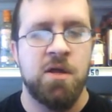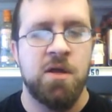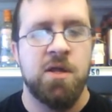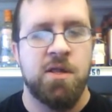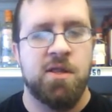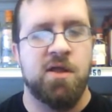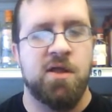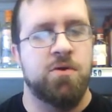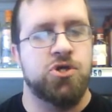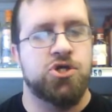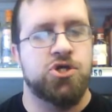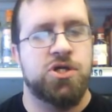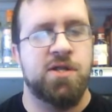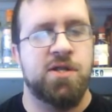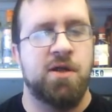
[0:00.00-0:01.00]
So
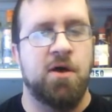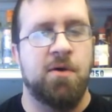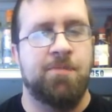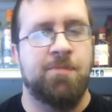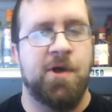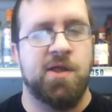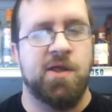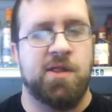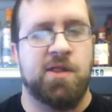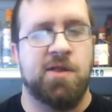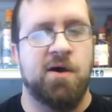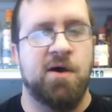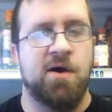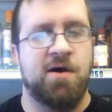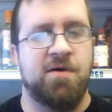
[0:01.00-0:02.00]
she's all pissed
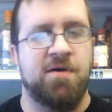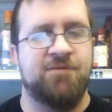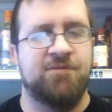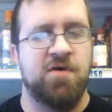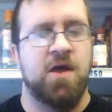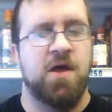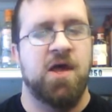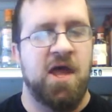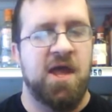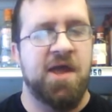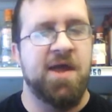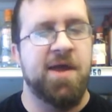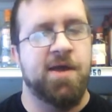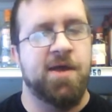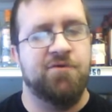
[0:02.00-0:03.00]
off
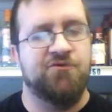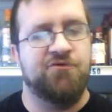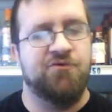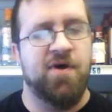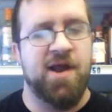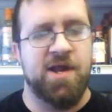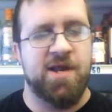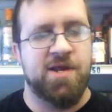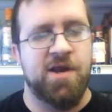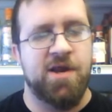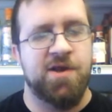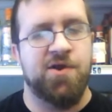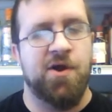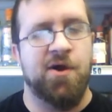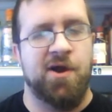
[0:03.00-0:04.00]
and trying to
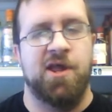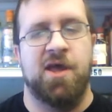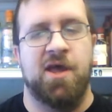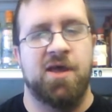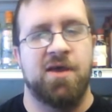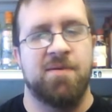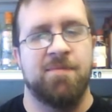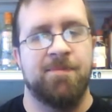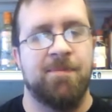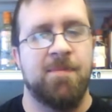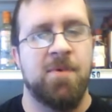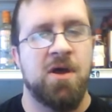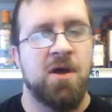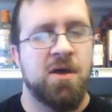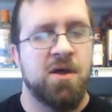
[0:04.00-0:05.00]
target
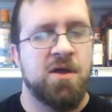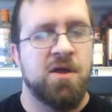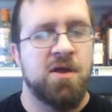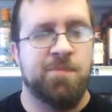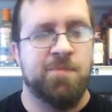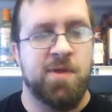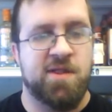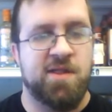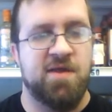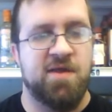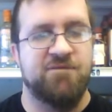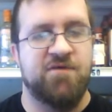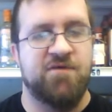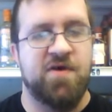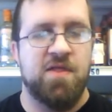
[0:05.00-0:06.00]
him
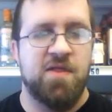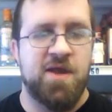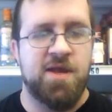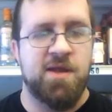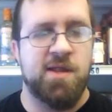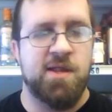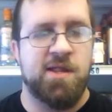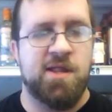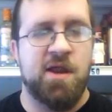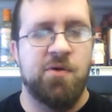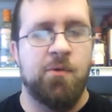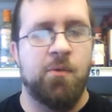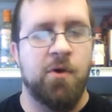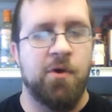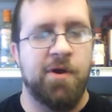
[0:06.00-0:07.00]
specifically instead of
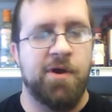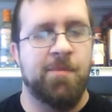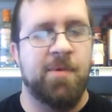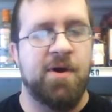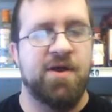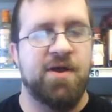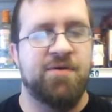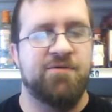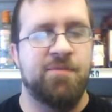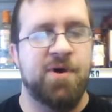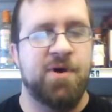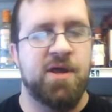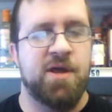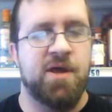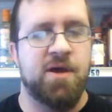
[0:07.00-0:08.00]
worrying about
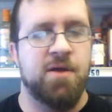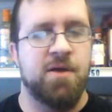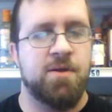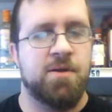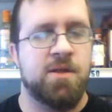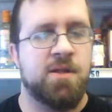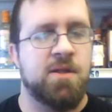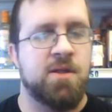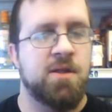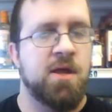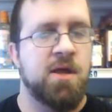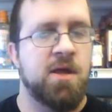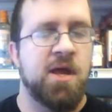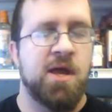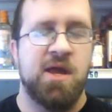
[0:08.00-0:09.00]
everybody else.
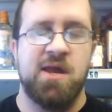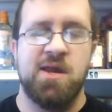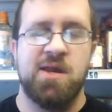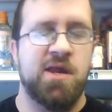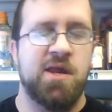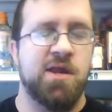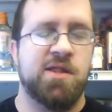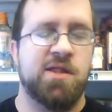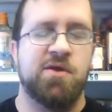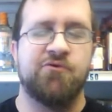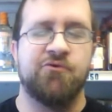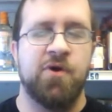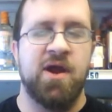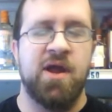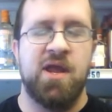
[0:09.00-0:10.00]
And it's
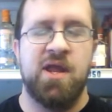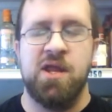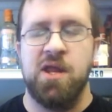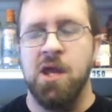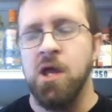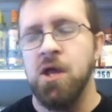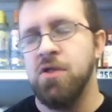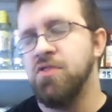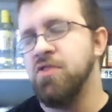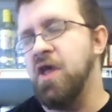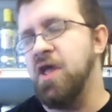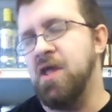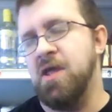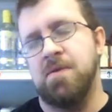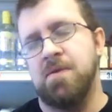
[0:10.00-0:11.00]
great.
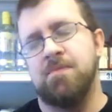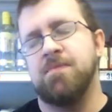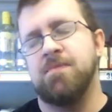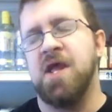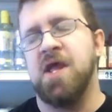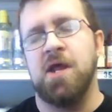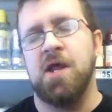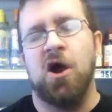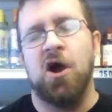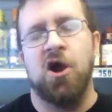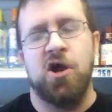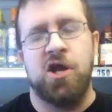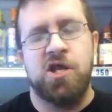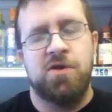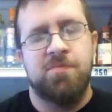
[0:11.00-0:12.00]
They get an
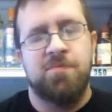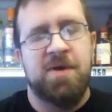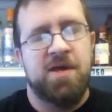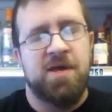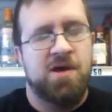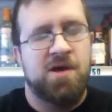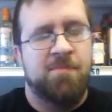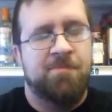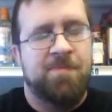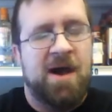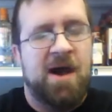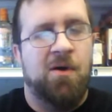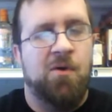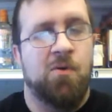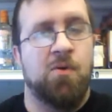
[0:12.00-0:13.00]
argument
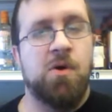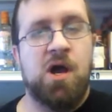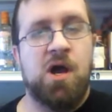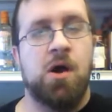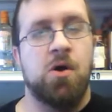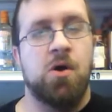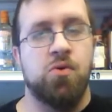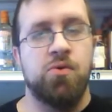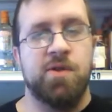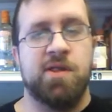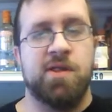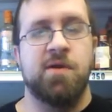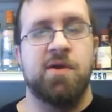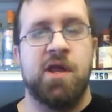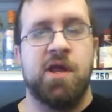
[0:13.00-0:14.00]
about who's
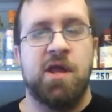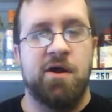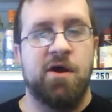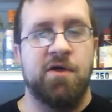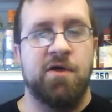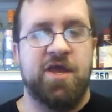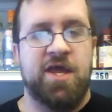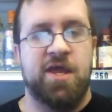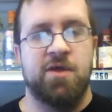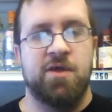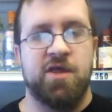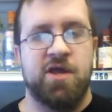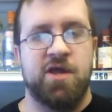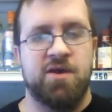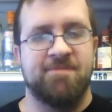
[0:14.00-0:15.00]
going to get all the
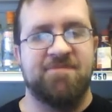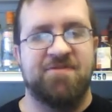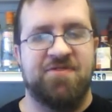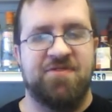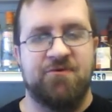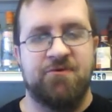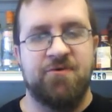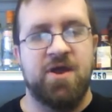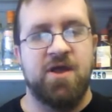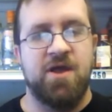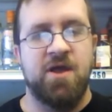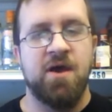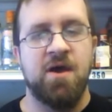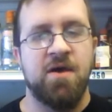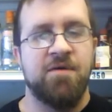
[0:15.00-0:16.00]
helium-3
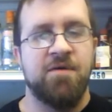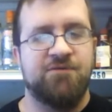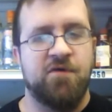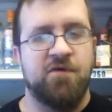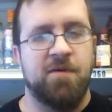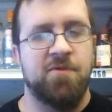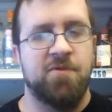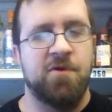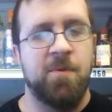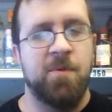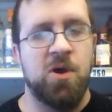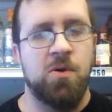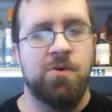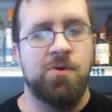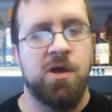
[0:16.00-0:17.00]
from the
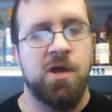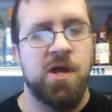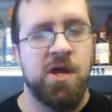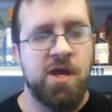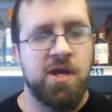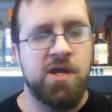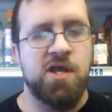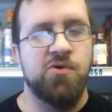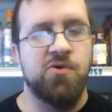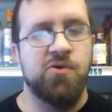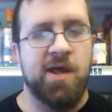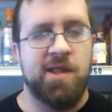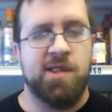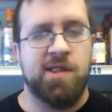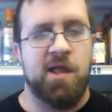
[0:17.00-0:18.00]
moon. And the
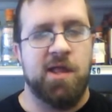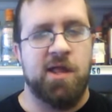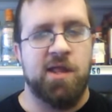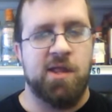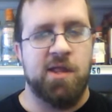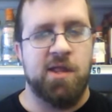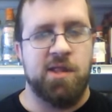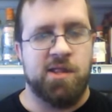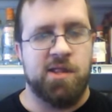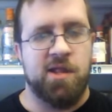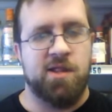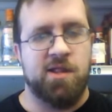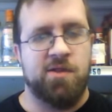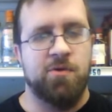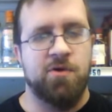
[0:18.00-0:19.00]
U.S. says that
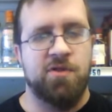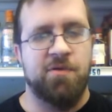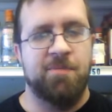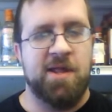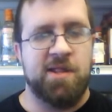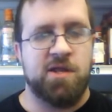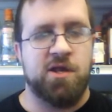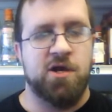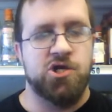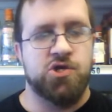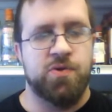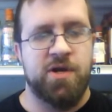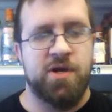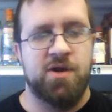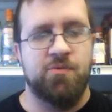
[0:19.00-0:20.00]
since we're the best
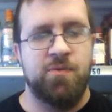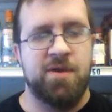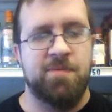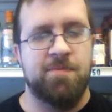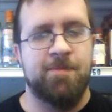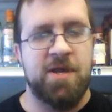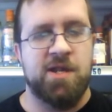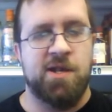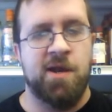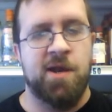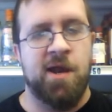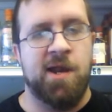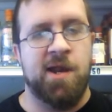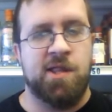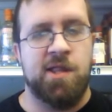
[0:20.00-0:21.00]
country and we beat the
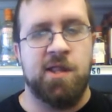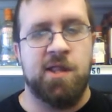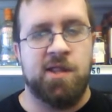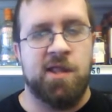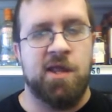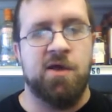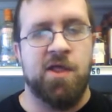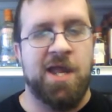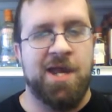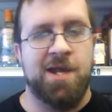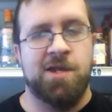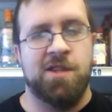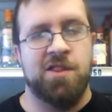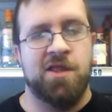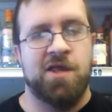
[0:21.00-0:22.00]
Nazis
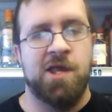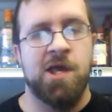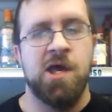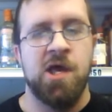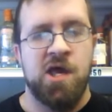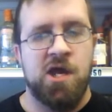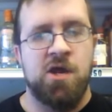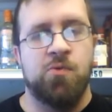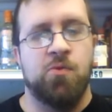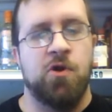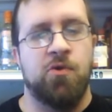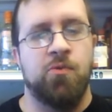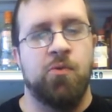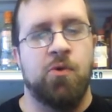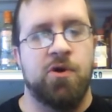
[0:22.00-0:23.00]
single-handedly in
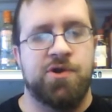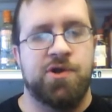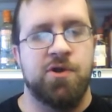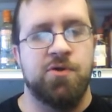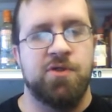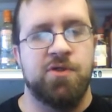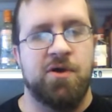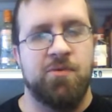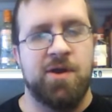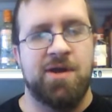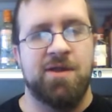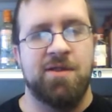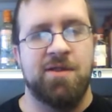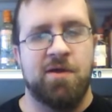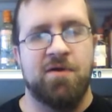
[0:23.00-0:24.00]
World War II, that we
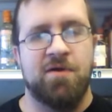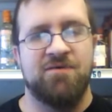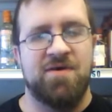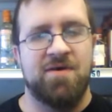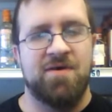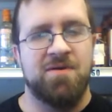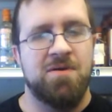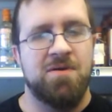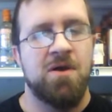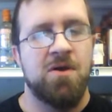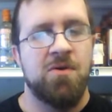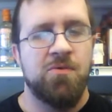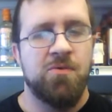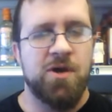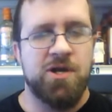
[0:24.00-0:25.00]
deserve it,
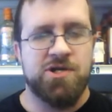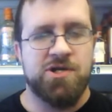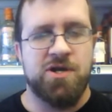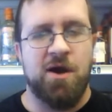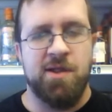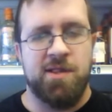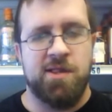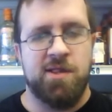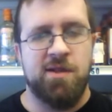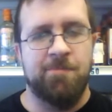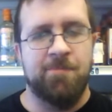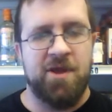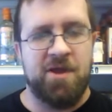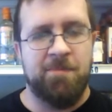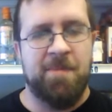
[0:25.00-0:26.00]
which causes a
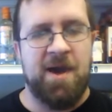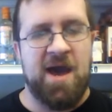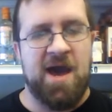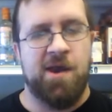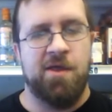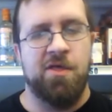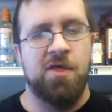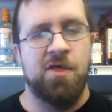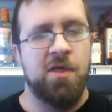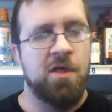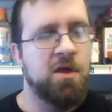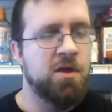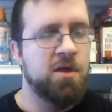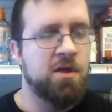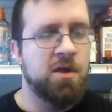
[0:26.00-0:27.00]
big battle,
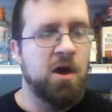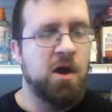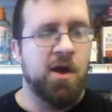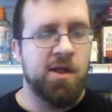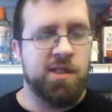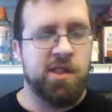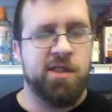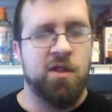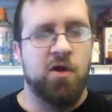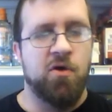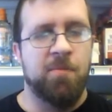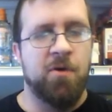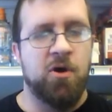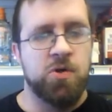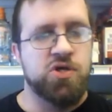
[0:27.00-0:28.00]
a
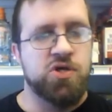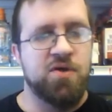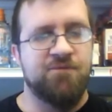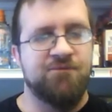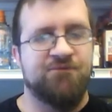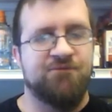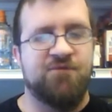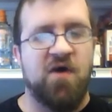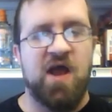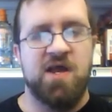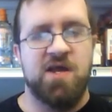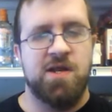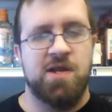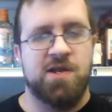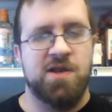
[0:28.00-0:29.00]
slow-motion
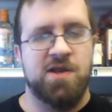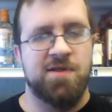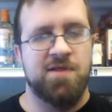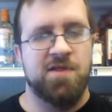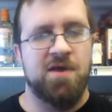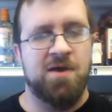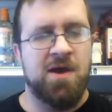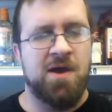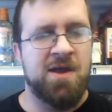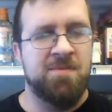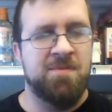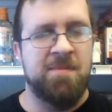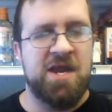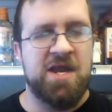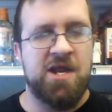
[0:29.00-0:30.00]
fight to a
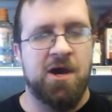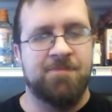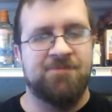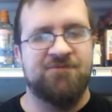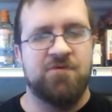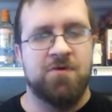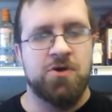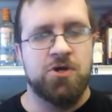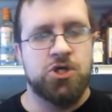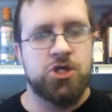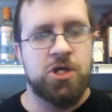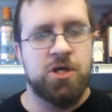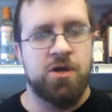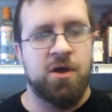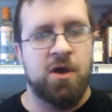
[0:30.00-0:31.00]
made-up
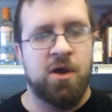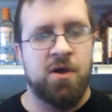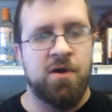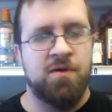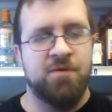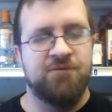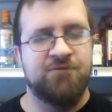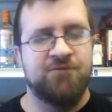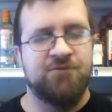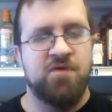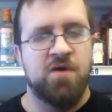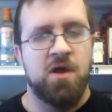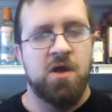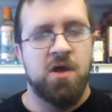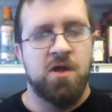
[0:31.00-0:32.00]
version of
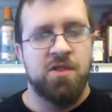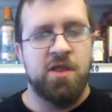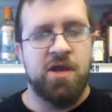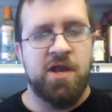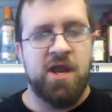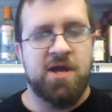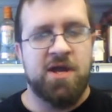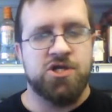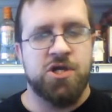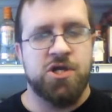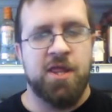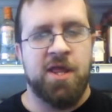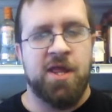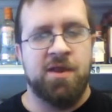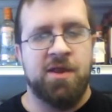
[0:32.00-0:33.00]
the
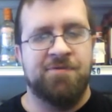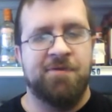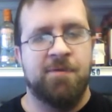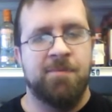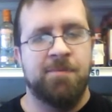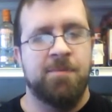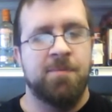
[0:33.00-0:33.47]
national anthem.